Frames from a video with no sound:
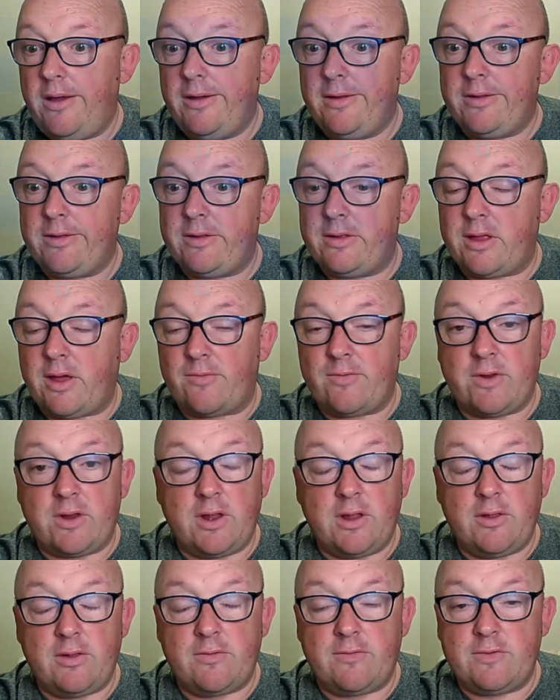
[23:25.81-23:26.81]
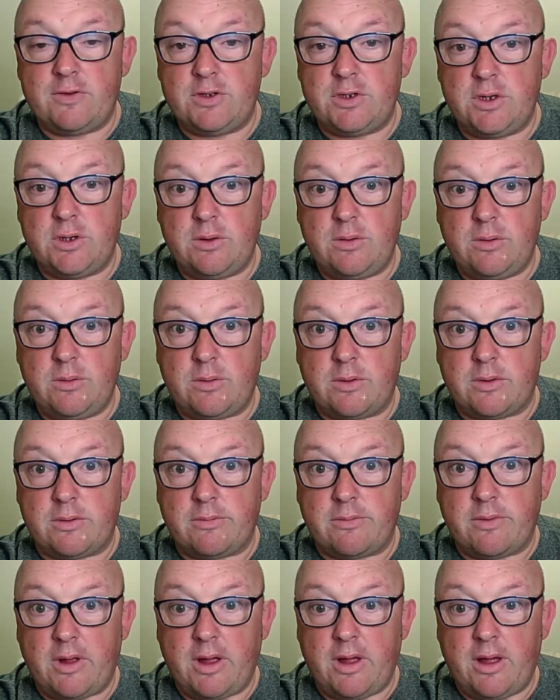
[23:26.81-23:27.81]
17th of June
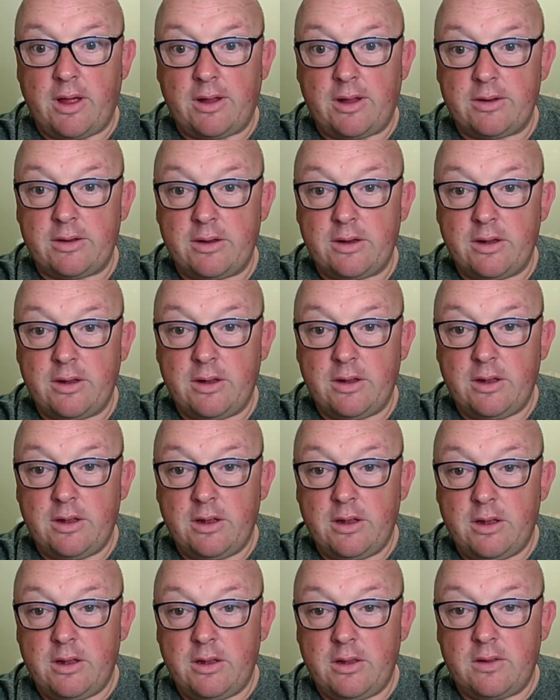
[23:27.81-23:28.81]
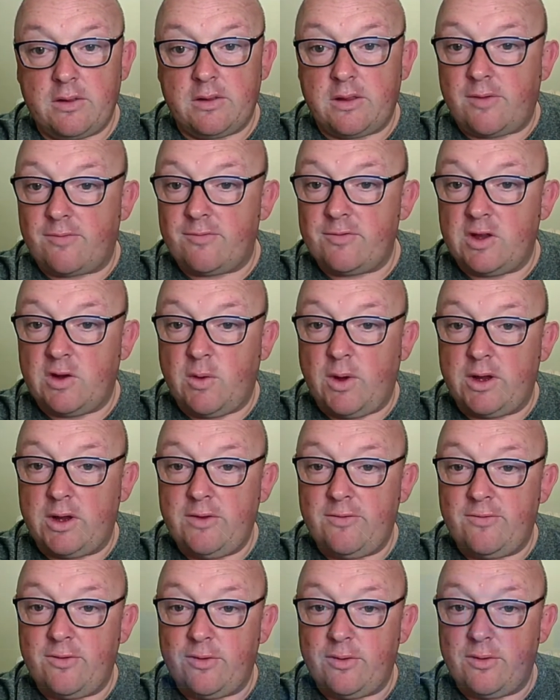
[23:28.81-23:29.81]
and
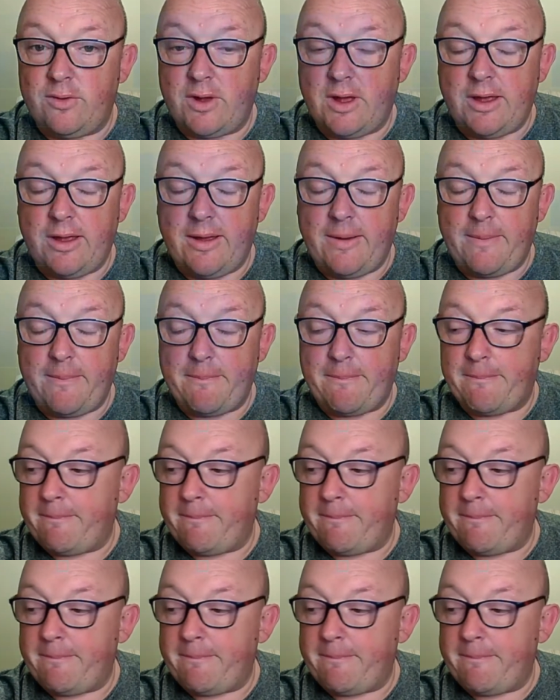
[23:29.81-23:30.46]
7:24 a.m.